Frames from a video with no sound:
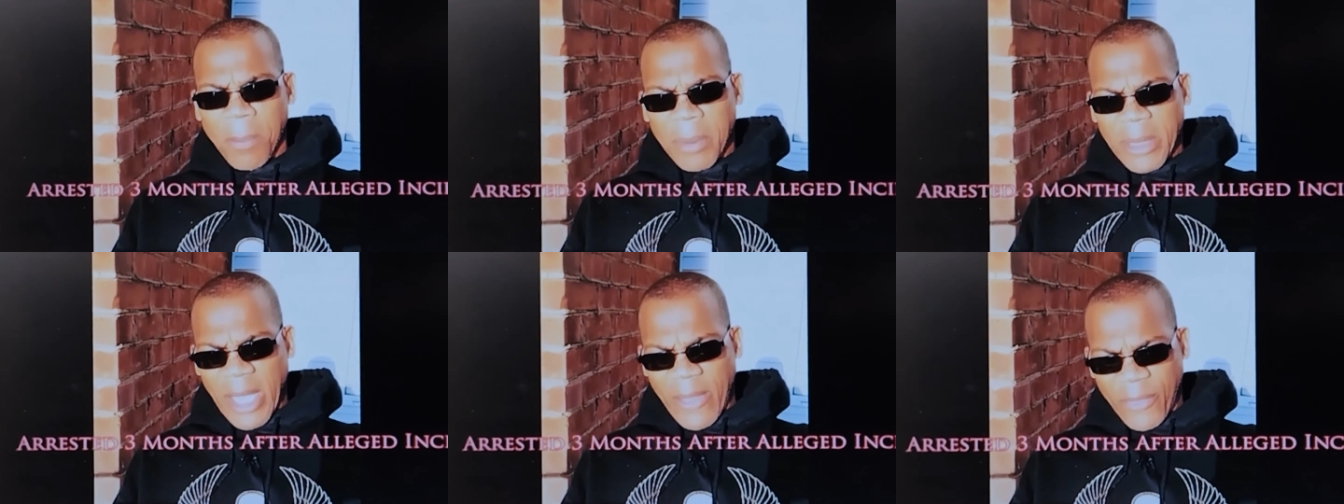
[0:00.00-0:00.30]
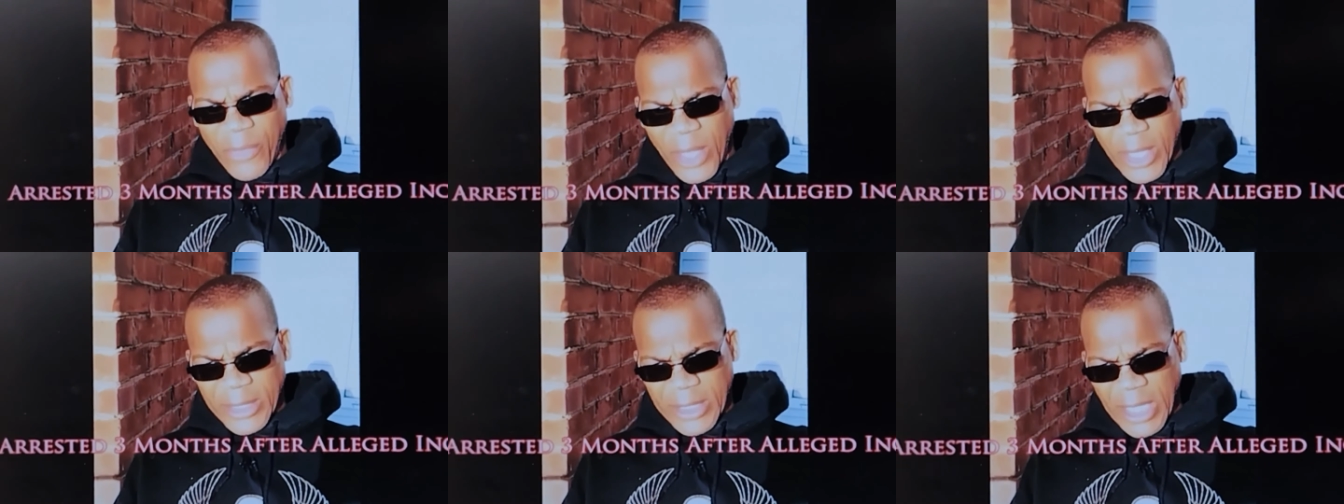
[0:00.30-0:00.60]
but
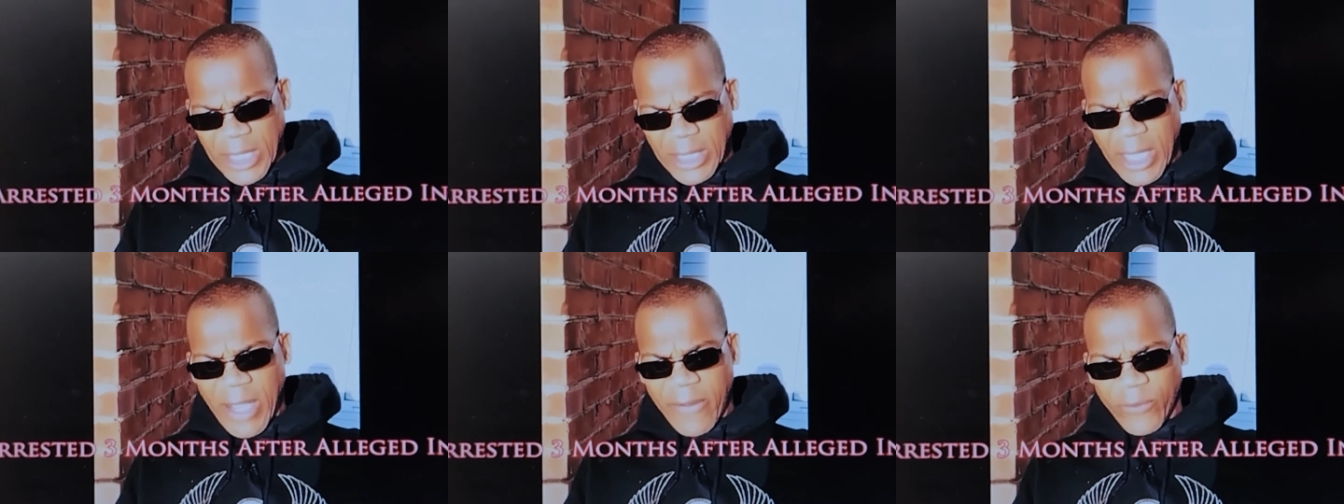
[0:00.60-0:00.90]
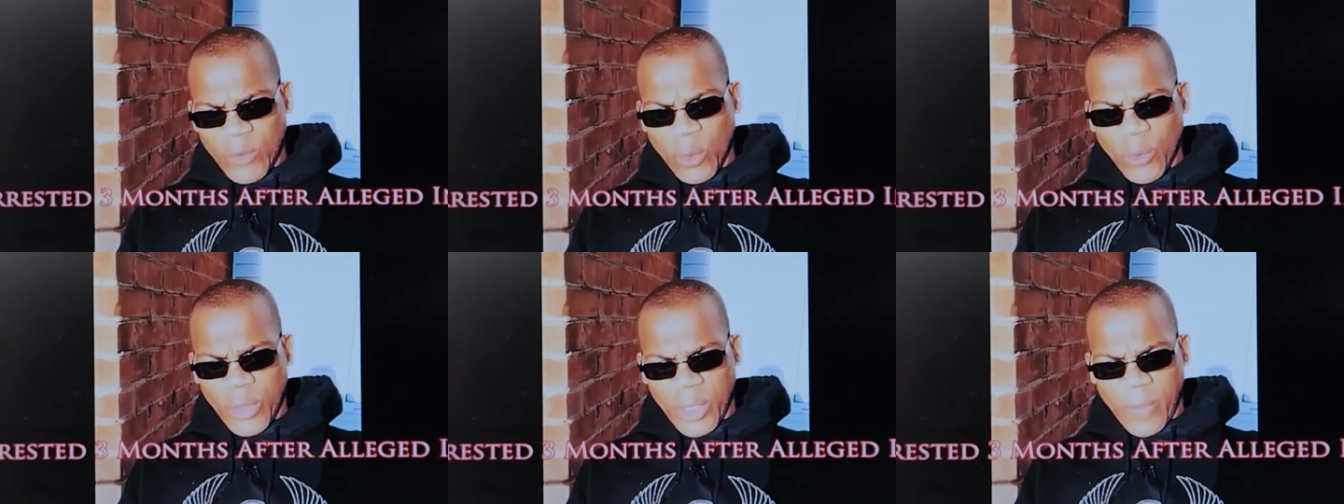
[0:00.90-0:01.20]
I think they gave
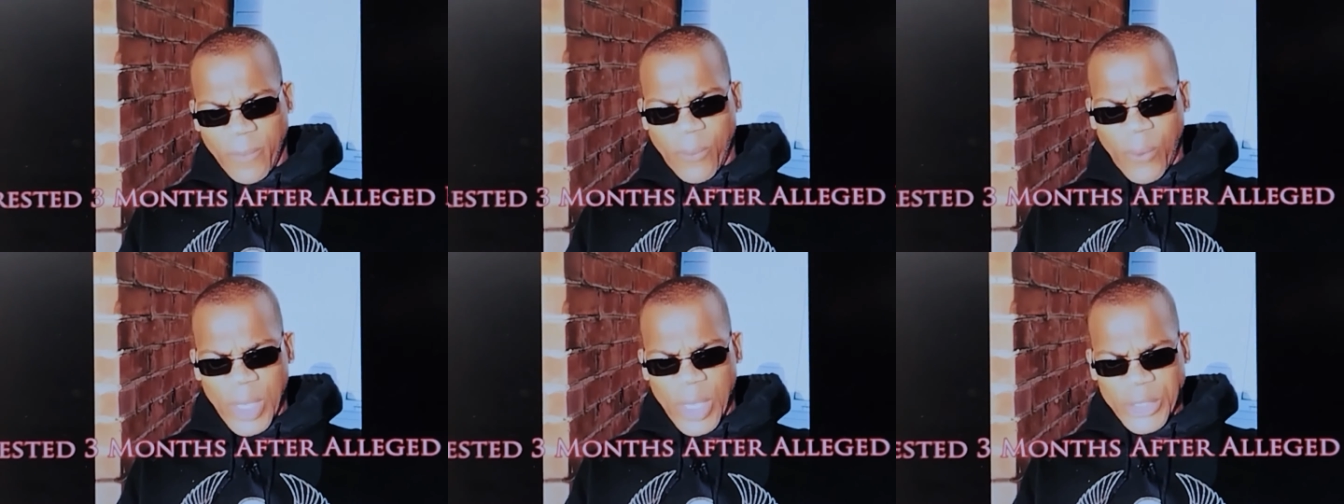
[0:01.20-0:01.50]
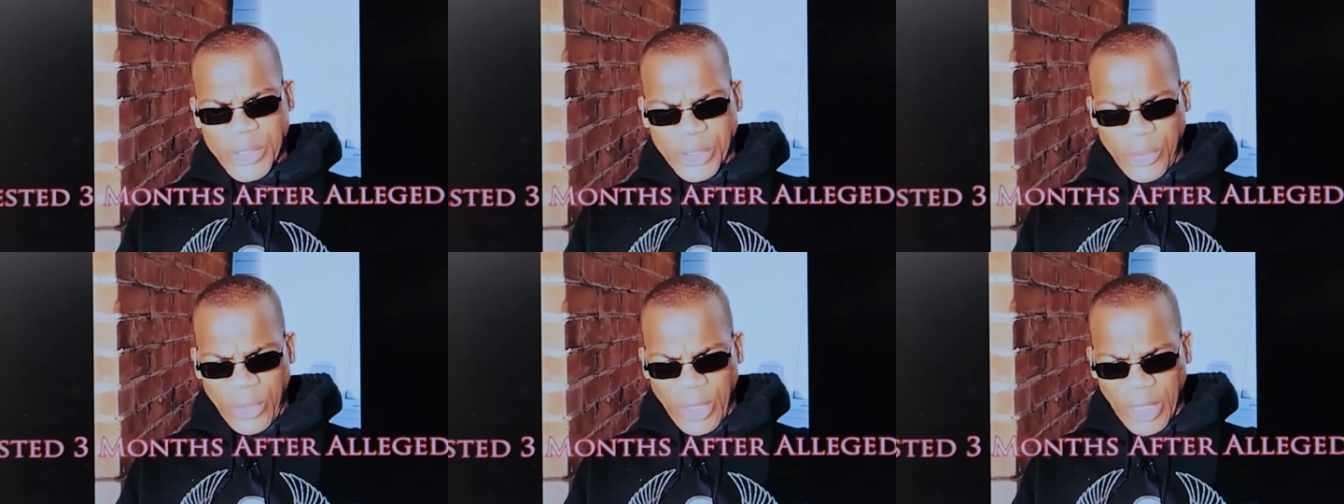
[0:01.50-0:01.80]
you the
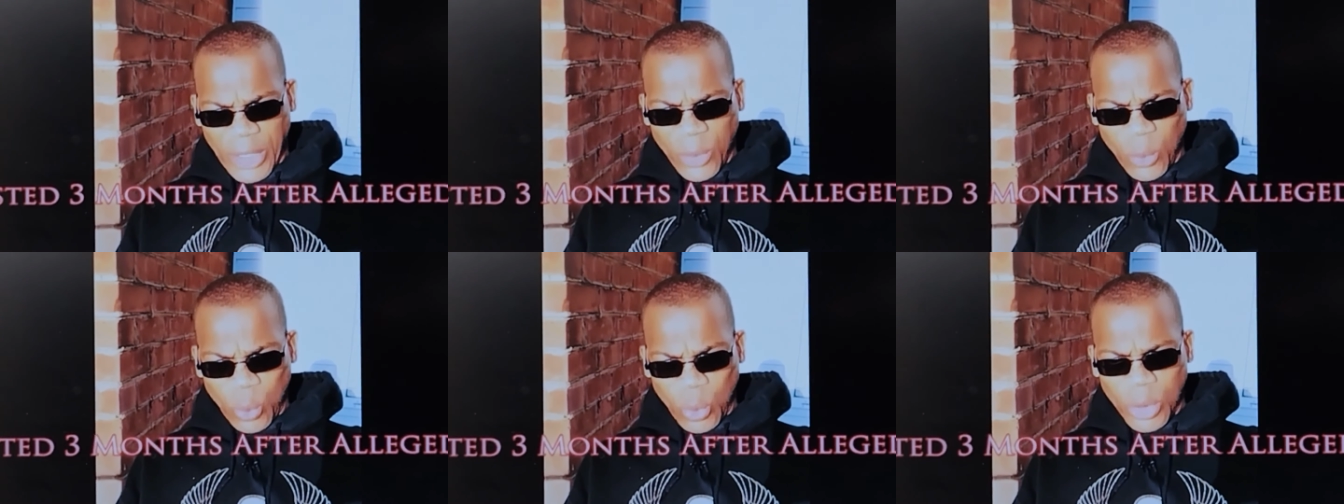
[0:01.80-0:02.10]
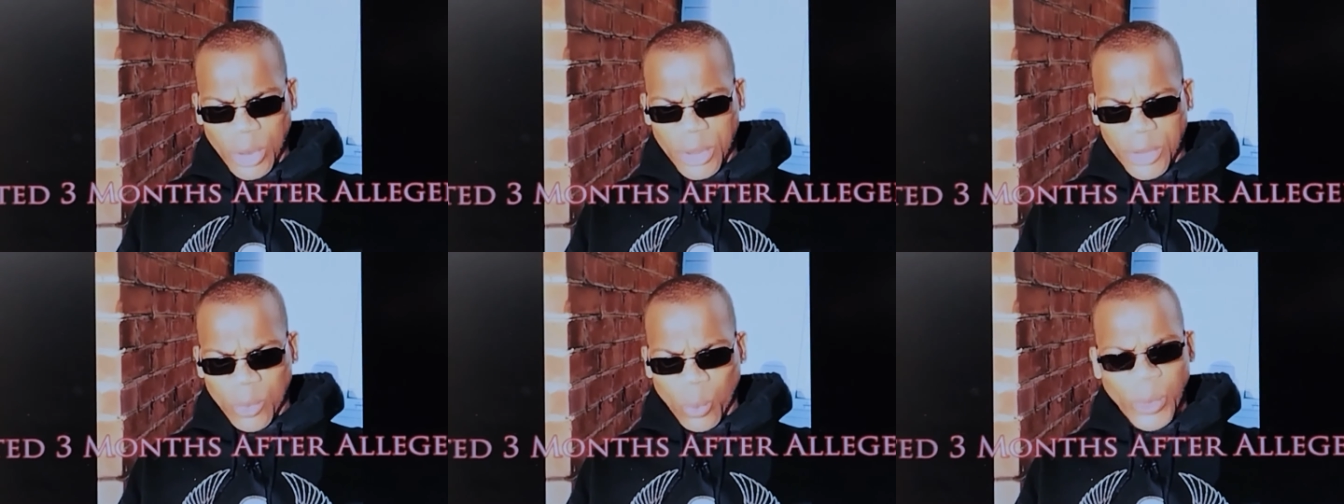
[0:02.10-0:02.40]
impression that it
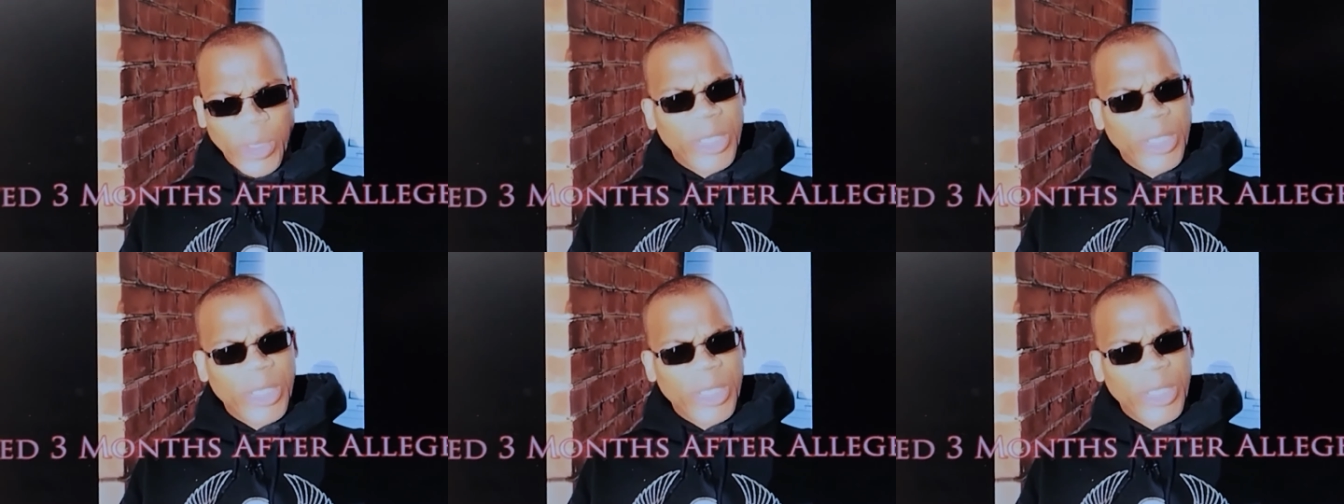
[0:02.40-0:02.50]
would.